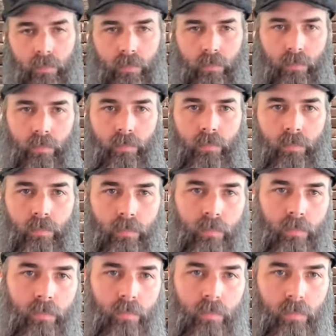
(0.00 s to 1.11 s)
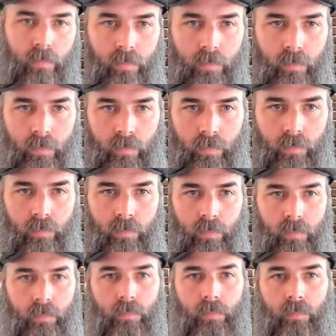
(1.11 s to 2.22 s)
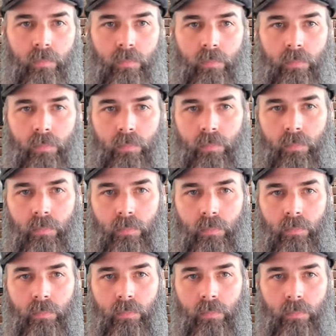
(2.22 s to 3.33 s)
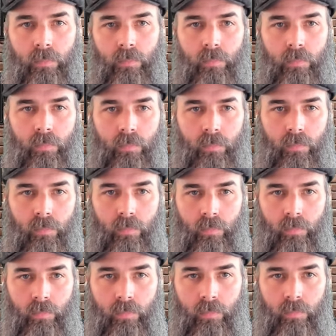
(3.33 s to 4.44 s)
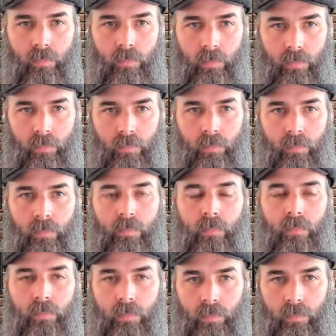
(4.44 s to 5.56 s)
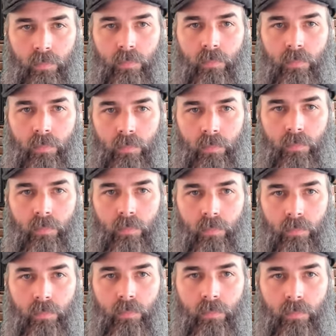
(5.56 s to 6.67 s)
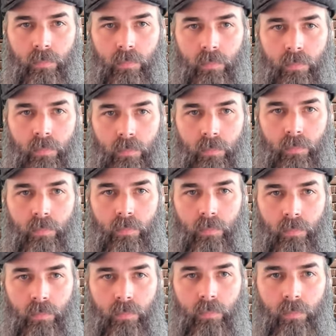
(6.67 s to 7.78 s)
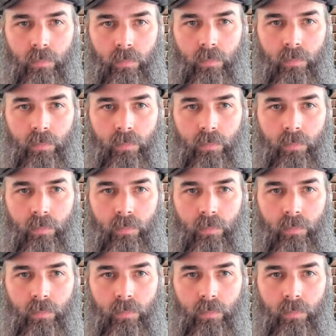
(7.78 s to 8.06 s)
The person shown says nothing.